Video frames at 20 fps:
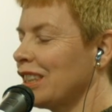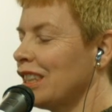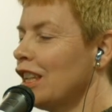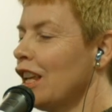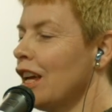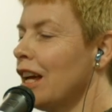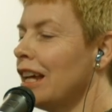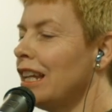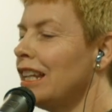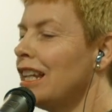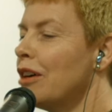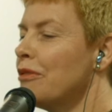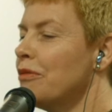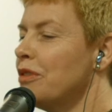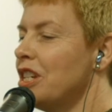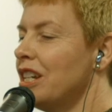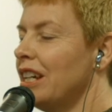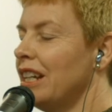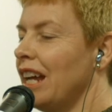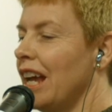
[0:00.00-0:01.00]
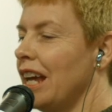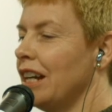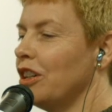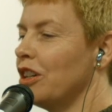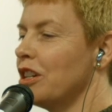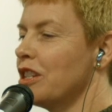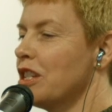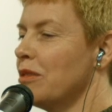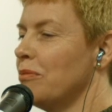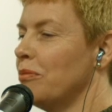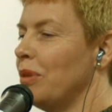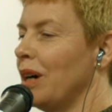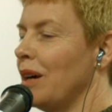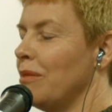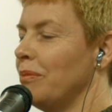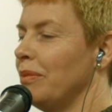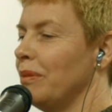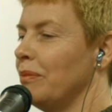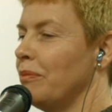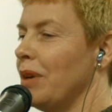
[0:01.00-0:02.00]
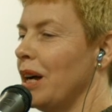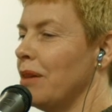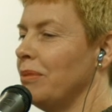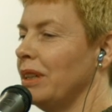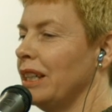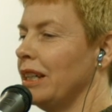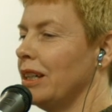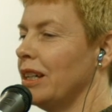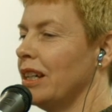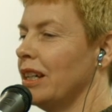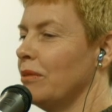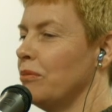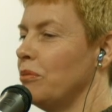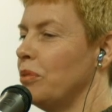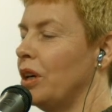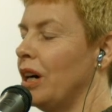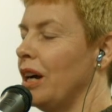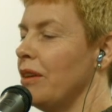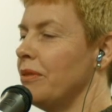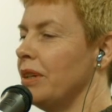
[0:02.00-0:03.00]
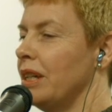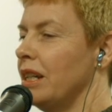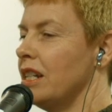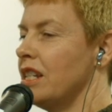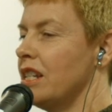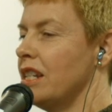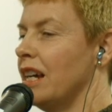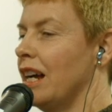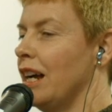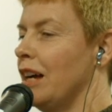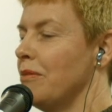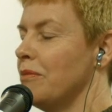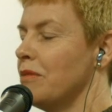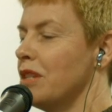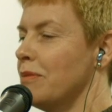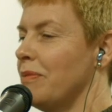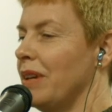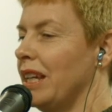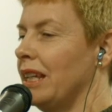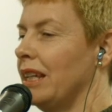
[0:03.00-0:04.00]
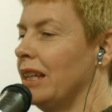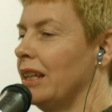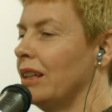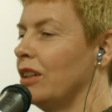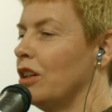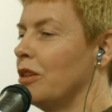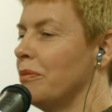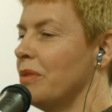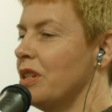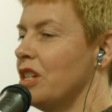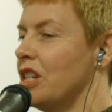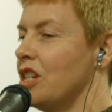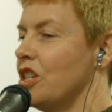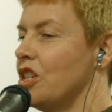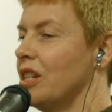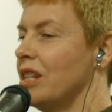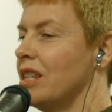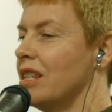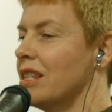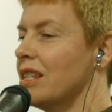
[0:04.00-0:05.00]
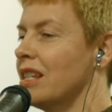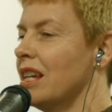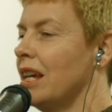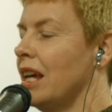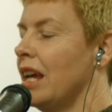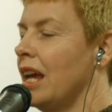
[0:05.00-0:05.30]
I loved it and got some private speaking competitions,